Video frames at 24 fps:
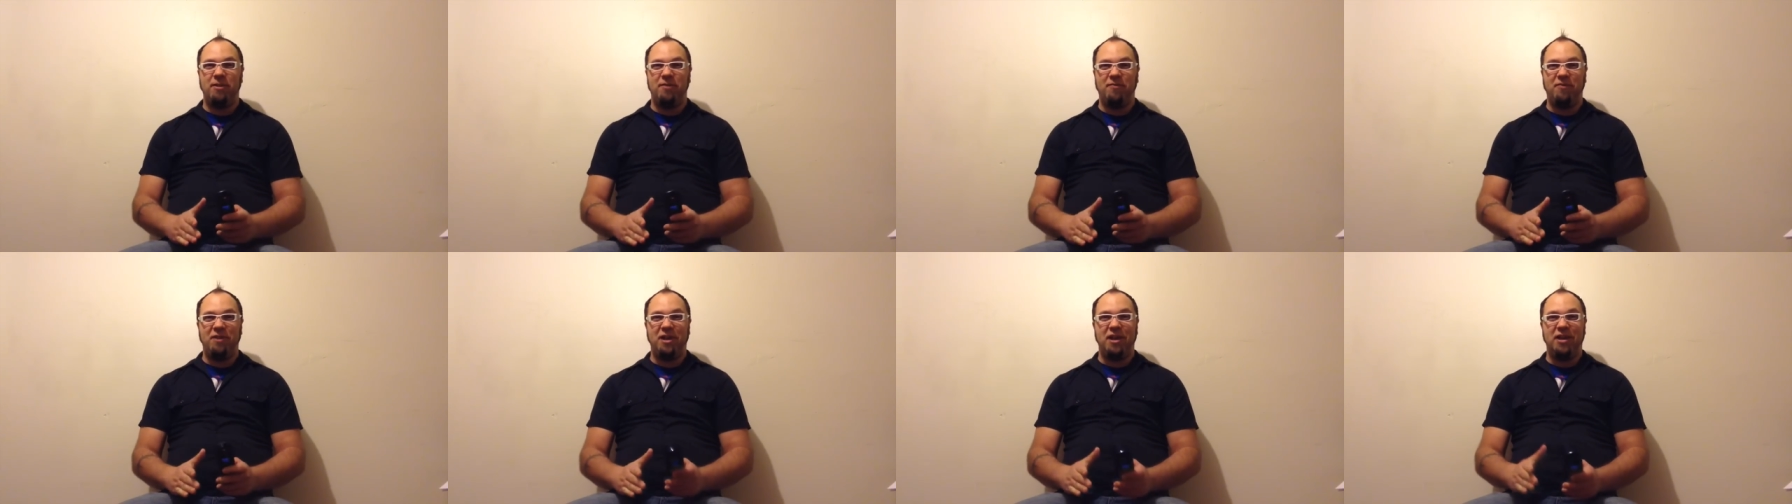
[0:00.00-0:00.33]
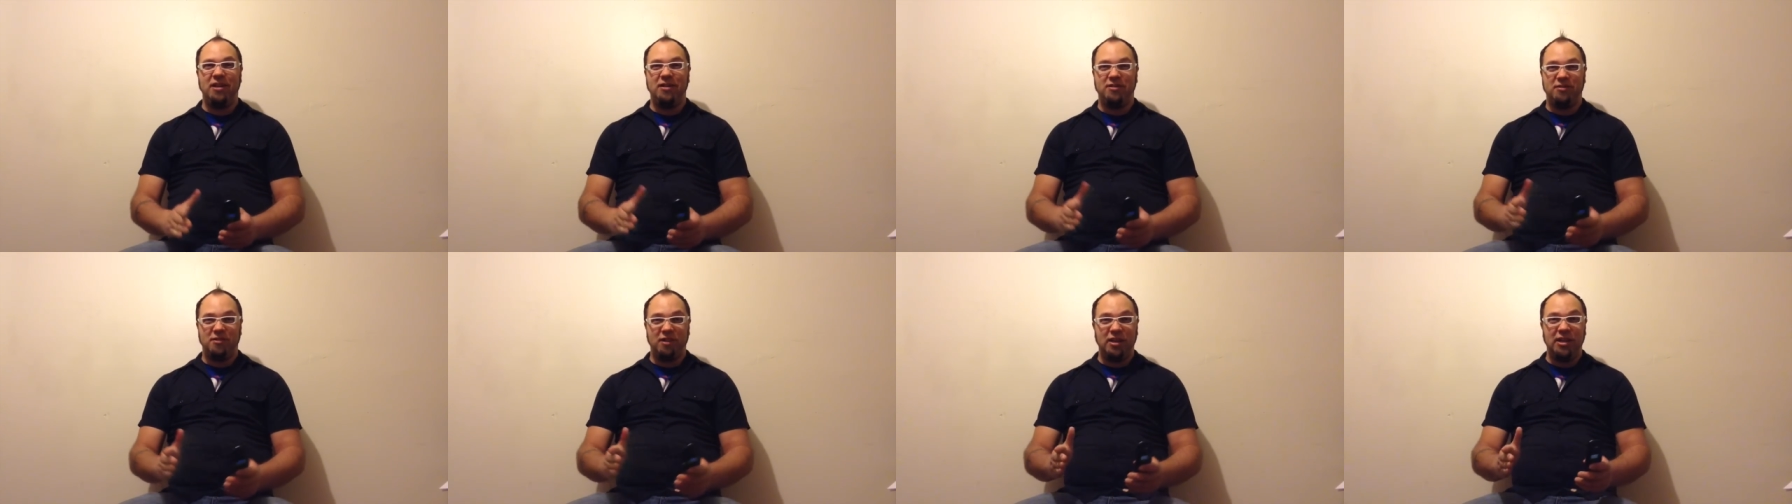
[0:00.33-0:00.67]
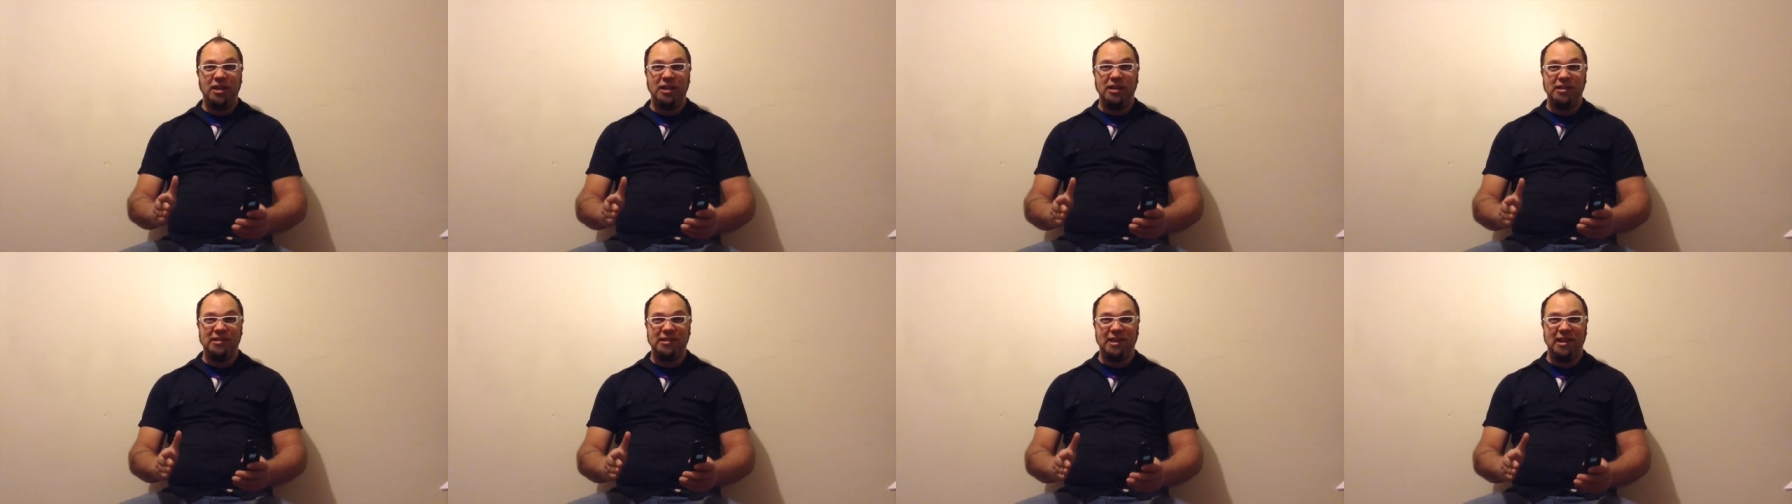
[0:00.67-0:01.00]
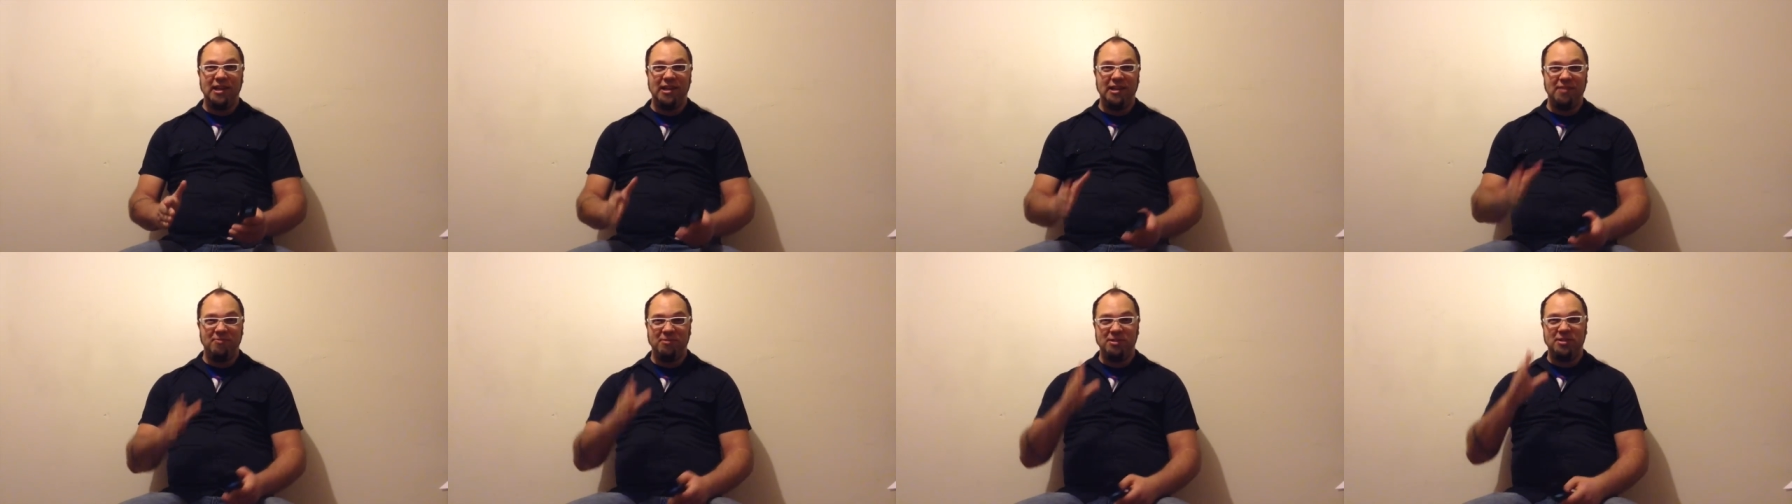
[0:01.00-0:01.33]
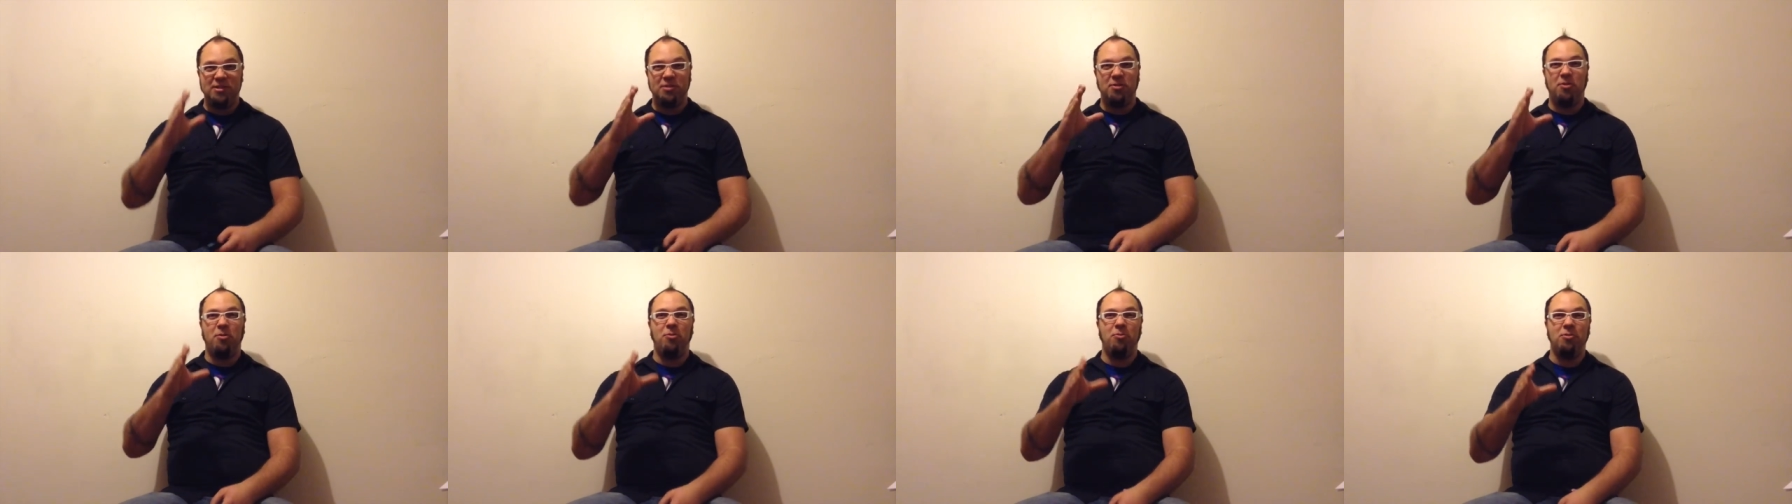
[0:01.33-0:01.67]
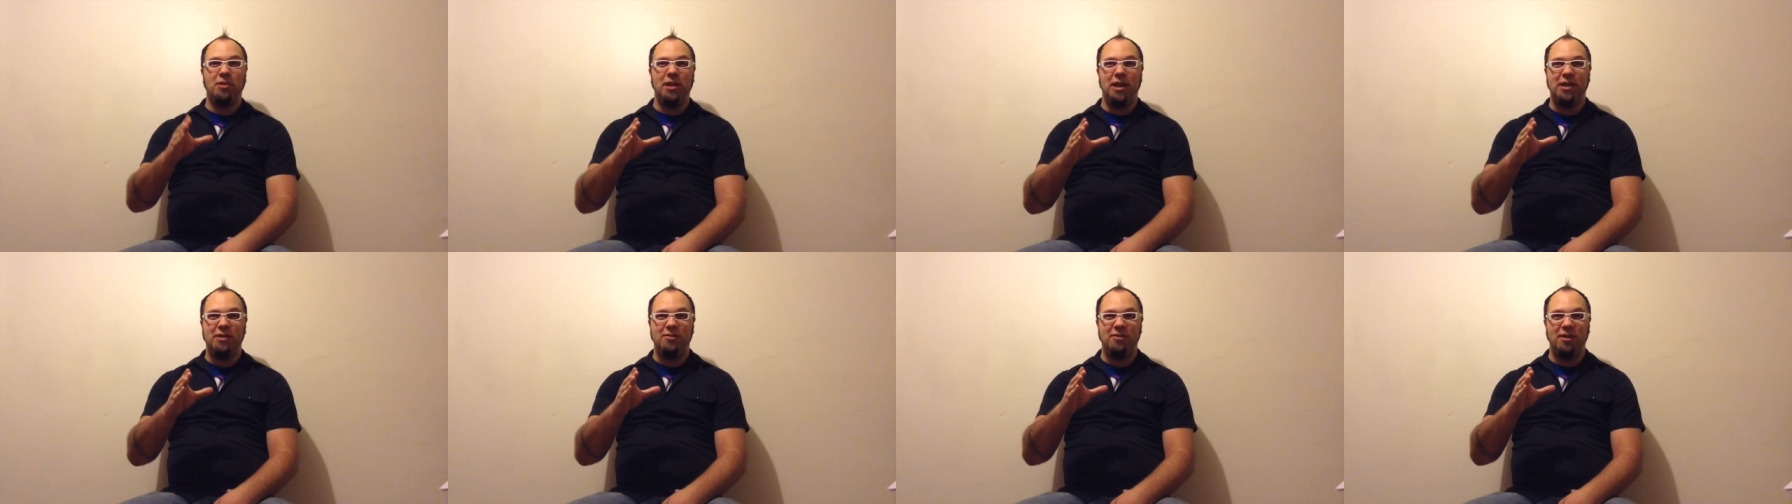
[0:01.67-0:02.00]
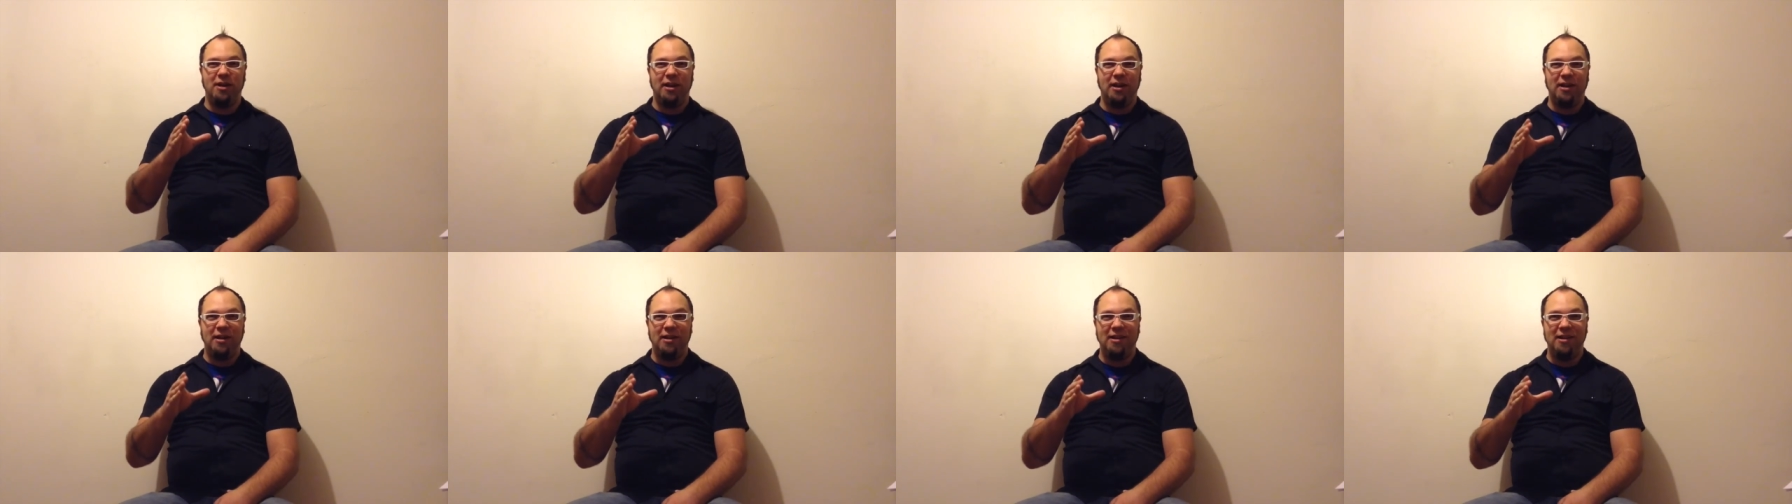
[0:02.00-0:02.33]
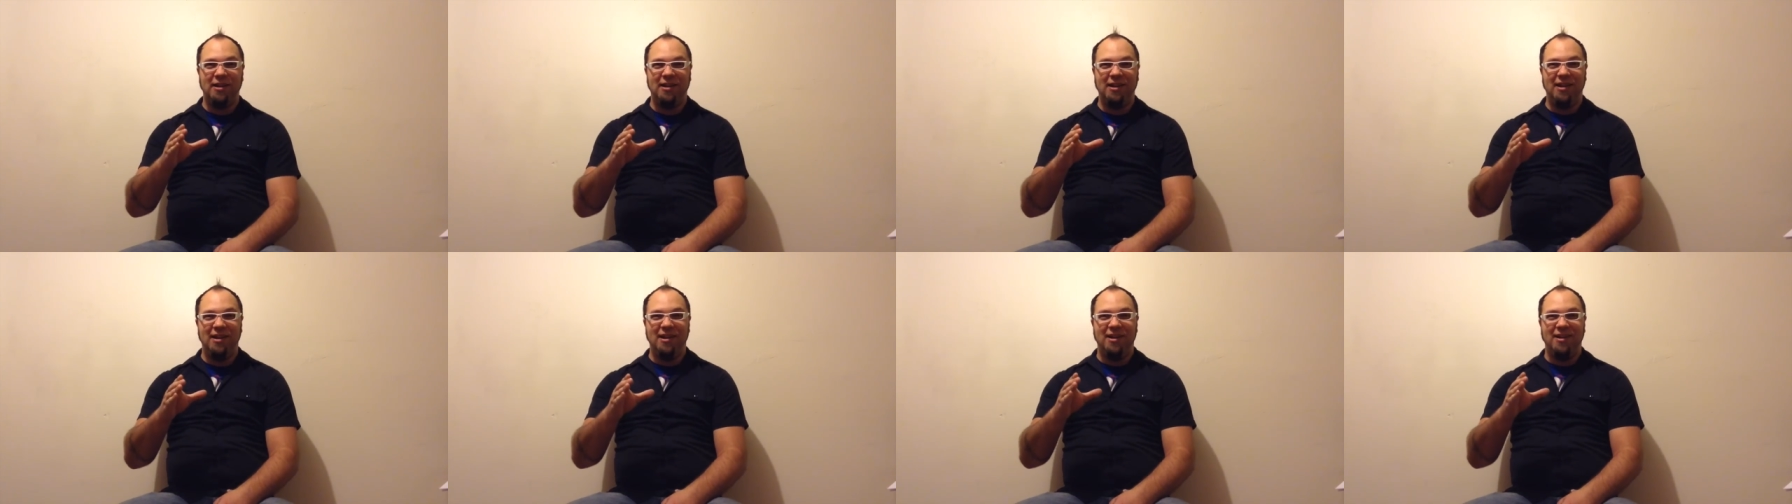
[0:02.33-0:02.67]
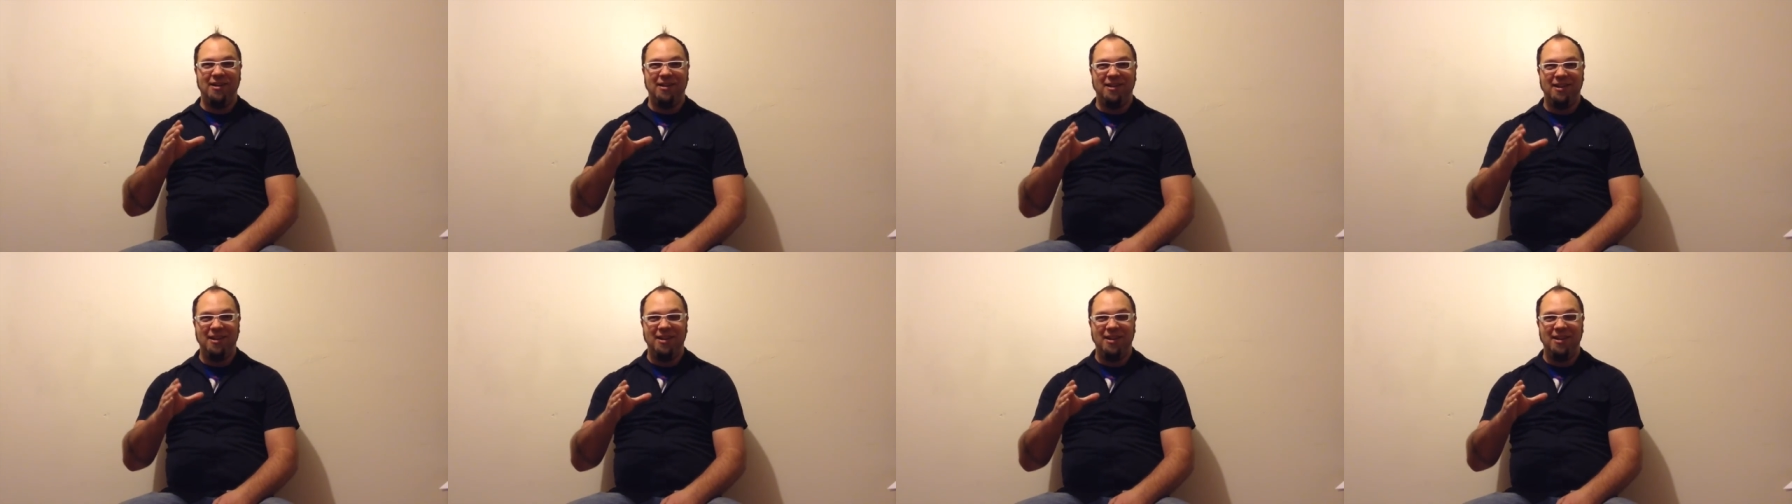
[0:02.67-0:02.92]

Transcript: if he had a drink in his hand, he would just hold that drink. Yeah,